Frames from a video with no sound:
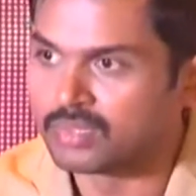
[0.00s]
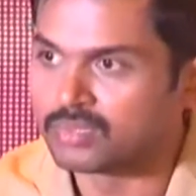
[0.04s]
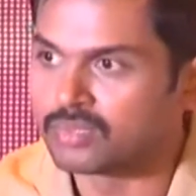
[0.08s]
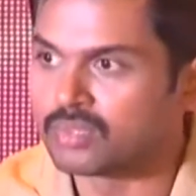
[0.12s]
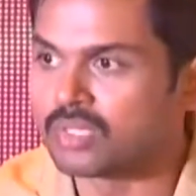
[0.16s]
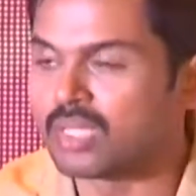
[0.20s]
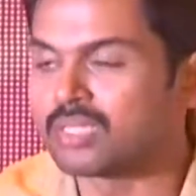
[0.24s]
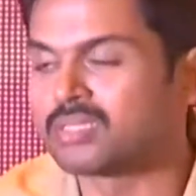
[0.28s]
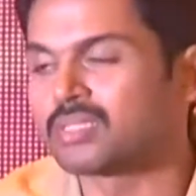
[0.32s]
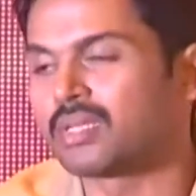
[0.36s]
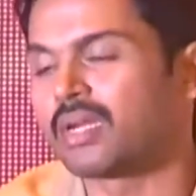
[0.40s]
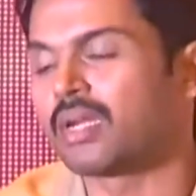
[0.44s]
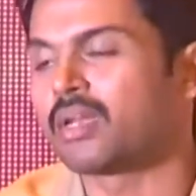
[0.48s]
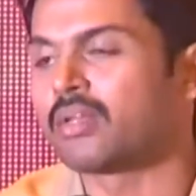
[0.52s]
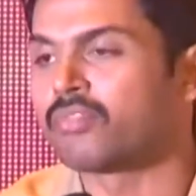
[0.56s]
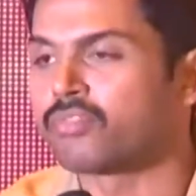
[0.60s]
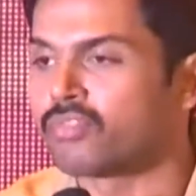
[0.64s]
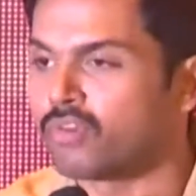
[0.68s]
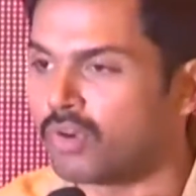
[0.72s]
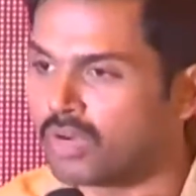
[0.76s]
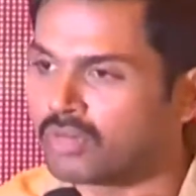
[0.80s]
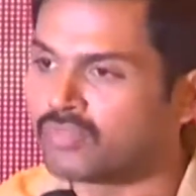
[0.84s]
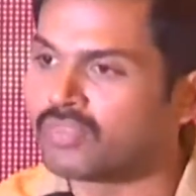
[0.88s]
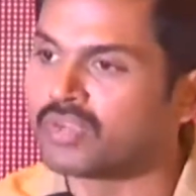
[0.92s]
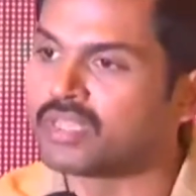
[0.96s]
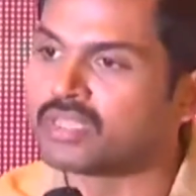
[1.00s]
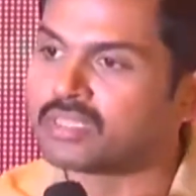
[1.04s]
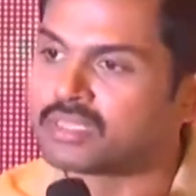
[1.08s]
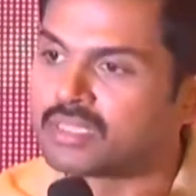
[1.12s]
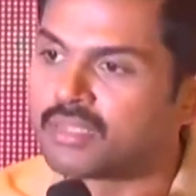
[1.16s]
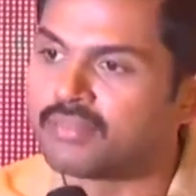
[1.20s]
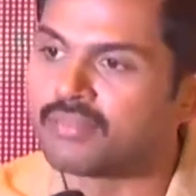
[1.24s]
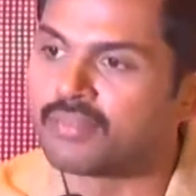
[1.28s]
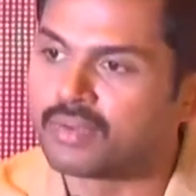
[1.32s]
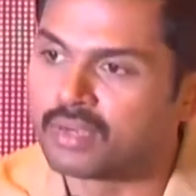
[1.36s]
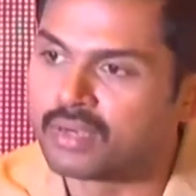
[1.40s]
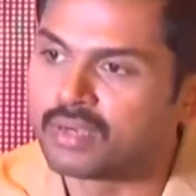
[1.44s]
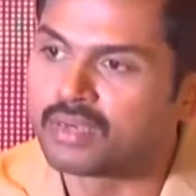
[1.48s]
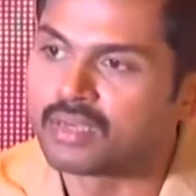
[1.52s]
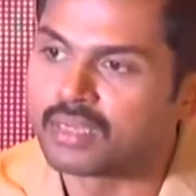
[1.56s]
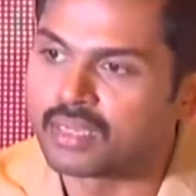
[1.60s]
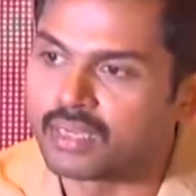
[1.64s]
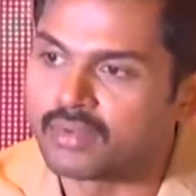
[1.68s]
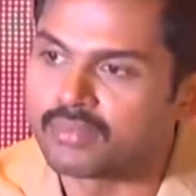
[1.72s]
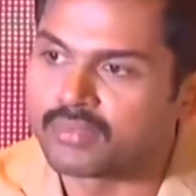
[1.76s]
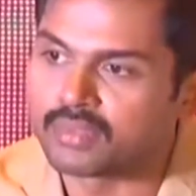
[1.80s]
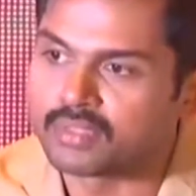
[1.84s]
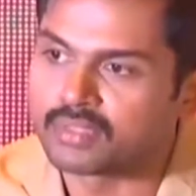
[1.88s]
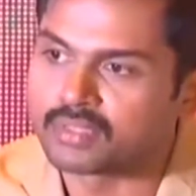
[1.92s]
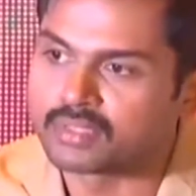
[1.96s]
So that's the kind of confidence I've learned
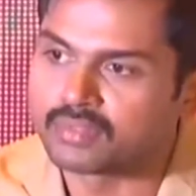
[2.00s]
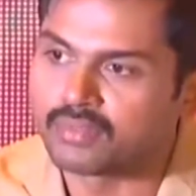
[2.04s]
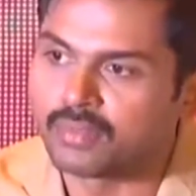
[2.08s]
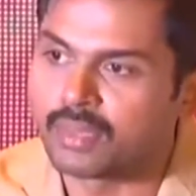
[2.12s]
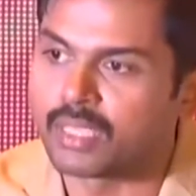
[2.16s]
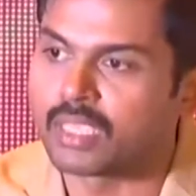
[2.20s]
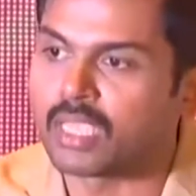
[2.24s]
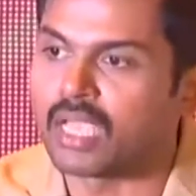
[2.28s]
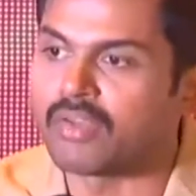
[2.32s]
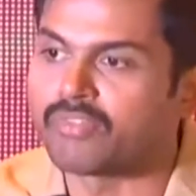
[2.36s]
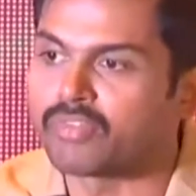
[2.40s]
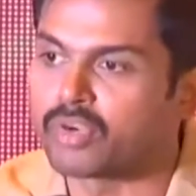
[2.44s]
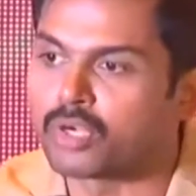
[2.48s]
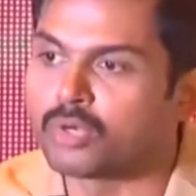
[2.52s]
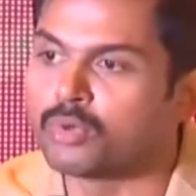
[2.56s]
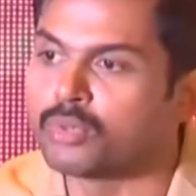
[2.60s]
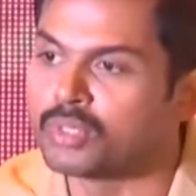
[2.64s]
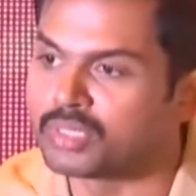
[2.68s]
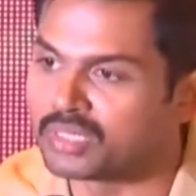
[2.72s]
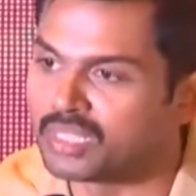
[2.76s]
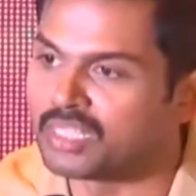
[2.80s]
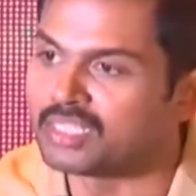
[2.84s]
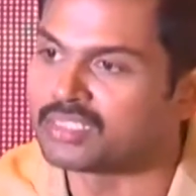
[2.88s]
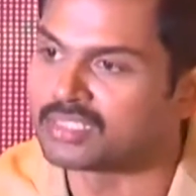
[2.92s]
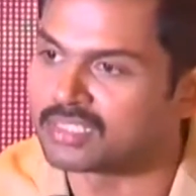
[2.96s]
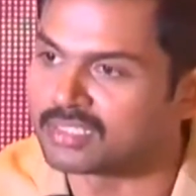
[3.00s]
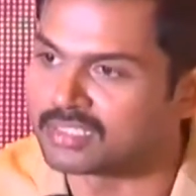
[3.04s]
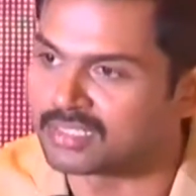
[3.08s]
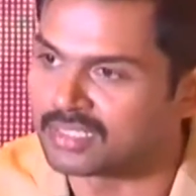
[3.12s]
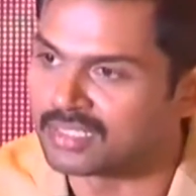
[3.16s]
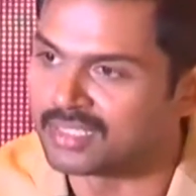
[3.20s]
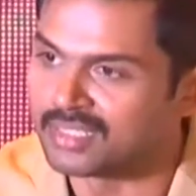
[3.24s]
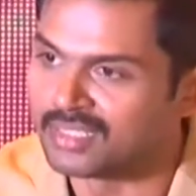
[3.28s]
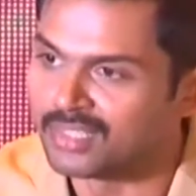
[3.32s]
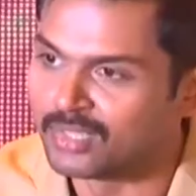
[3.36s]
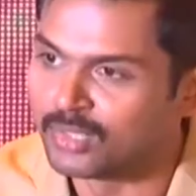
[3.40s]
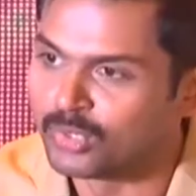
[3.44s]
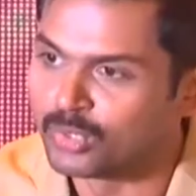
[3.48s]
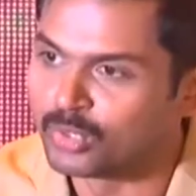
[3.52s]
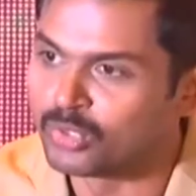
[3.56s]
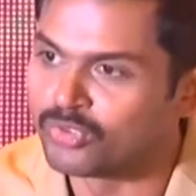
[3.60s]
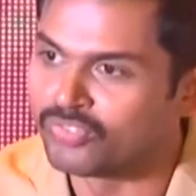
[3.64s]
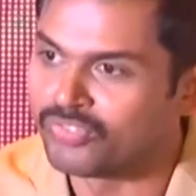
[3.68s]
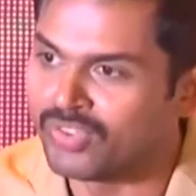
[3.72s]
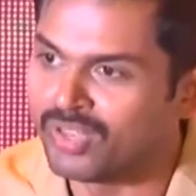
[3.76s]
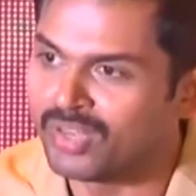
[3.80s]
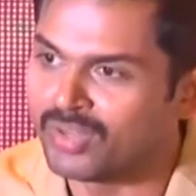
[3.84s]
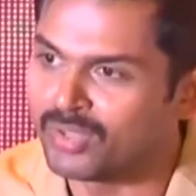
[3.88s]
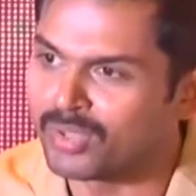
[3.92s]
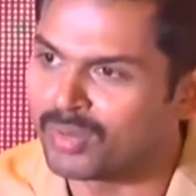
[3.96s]
after this. Like after you do a thesis, you
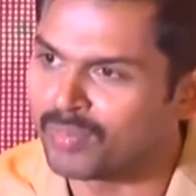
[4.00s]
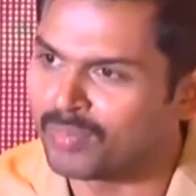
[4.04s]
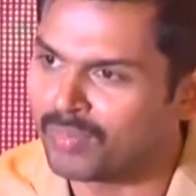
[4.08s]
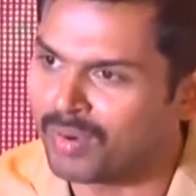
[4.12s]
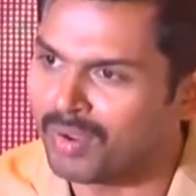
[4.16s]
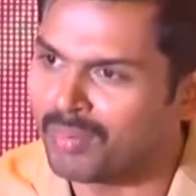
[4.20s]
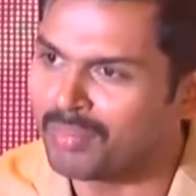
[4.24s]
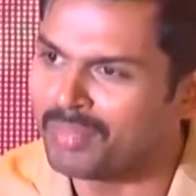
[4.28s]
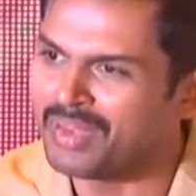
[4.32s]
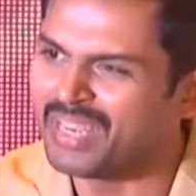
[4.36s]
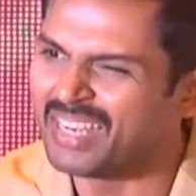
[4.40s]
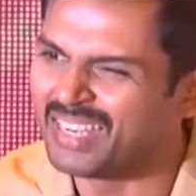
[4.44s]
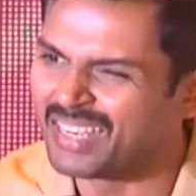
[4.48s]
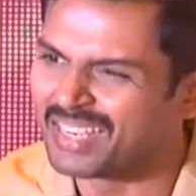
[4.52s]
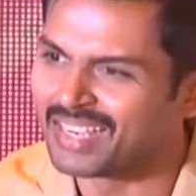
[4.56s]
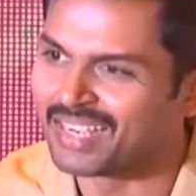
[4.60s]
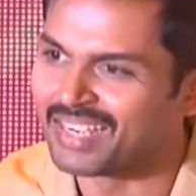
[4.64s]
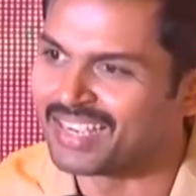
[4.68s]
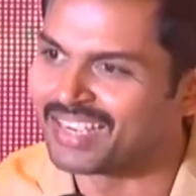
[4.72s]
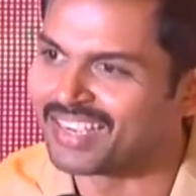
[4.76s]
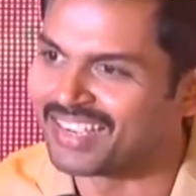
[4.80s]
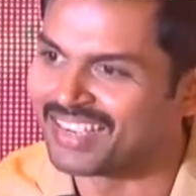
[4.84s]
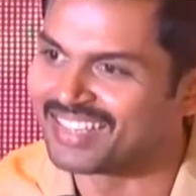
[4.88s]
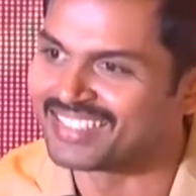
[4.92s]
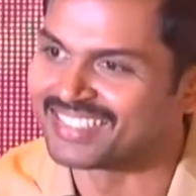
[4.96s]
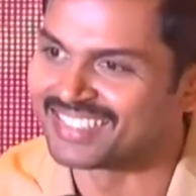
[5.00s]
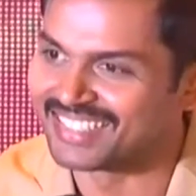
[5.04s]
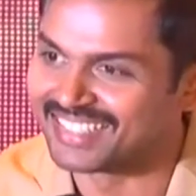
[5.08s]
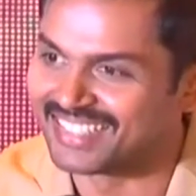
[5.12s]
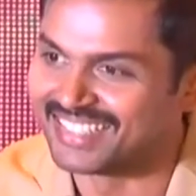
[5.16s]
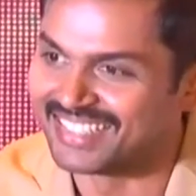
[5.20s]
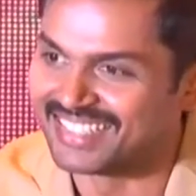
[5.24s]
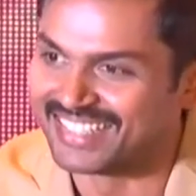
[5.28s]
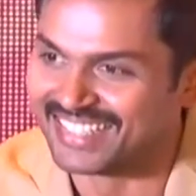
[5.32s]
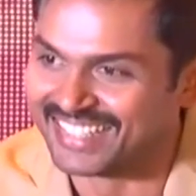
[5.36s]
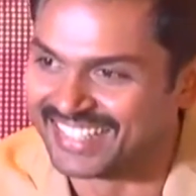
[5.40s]
feel you're probably a little intelligent.